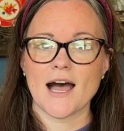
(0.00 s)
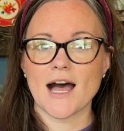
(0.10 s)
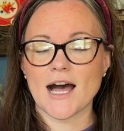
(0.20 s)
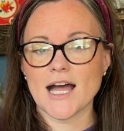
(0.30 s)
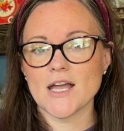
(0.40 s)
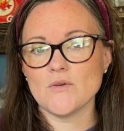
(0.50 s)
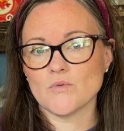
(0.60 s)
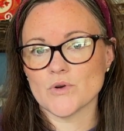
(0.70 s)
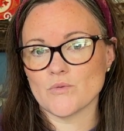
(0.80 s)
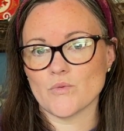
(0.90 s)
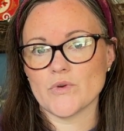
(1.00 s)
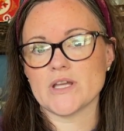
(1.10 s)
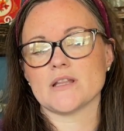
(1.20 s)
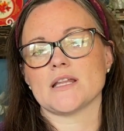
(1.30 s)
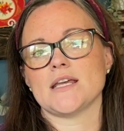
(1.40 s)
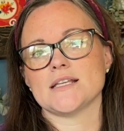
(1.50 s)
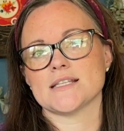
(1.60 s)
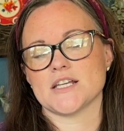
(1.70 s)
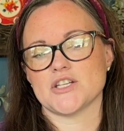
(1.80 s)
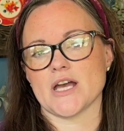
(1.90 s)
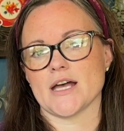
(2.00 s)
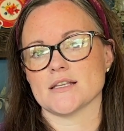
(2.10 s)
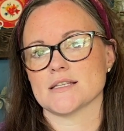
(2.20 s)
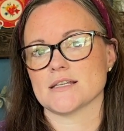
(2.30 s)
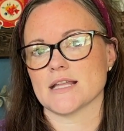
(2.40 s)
I would really suggest